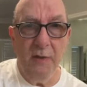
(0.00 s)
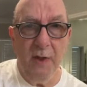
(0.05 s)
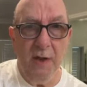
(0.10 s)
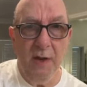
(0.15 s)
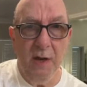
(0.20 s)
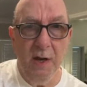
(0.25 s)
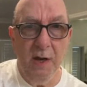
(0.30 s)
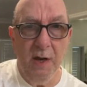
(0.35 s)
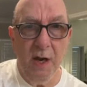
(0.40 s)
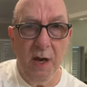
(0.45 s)

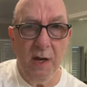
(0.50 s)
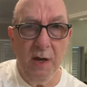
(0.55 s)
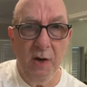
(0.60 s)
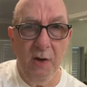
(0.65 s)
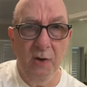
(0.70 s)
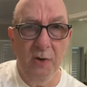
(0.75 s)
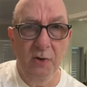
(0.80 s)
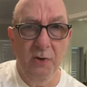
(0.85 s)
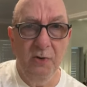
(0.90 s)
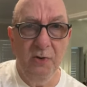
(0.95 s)
Then I
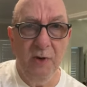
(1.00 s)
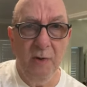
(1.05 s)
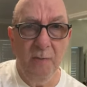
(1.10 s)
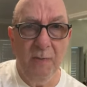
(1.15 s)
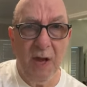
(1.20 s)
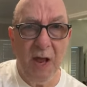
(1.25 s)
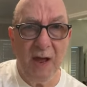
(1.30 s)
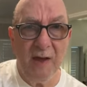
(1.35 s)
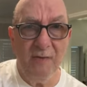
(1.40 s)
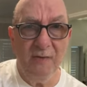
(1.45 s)
heard
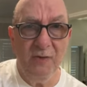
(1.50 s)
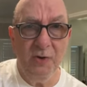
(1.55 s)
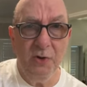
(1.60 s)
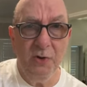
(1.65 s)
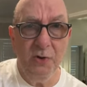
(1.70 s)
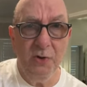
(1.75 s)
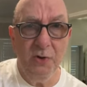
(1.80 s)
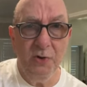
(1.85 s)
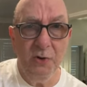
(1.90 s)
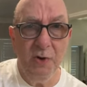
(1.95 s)
some
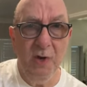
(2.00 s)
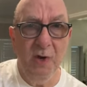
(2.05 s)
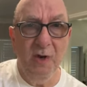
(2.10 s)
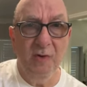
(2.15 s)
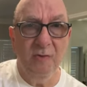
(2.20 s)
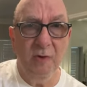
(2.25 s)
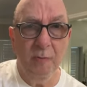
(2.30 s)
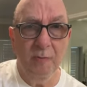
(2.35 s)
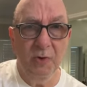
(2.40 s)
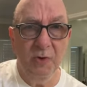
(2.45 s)
laughter
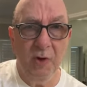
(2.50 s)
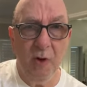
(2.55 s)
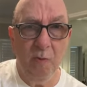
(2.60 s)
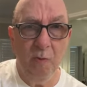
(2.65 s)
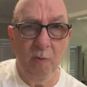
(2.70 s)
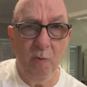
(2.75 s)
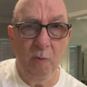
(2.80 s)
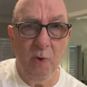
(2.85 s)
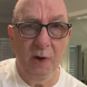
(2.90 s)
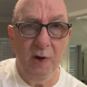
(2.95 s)
from
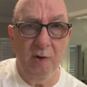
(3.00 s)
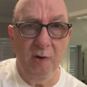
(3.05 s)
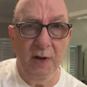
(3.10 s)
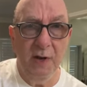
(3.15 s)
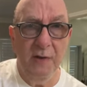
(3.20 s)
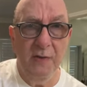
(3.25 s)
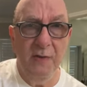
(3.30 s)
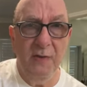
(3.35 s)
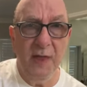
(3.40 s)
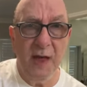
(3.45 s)
somewhere
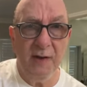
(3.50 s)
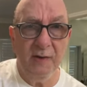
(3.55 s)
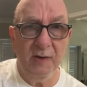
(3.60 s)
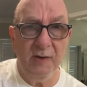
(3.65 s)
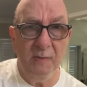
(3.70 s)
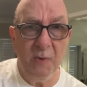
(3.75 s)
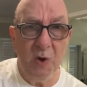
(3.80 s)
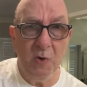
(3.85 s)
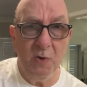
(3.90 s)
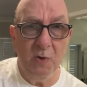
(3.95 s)
in that
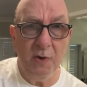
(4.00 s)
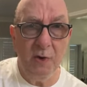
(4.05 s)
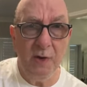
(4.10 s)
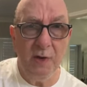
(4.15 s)
smoke.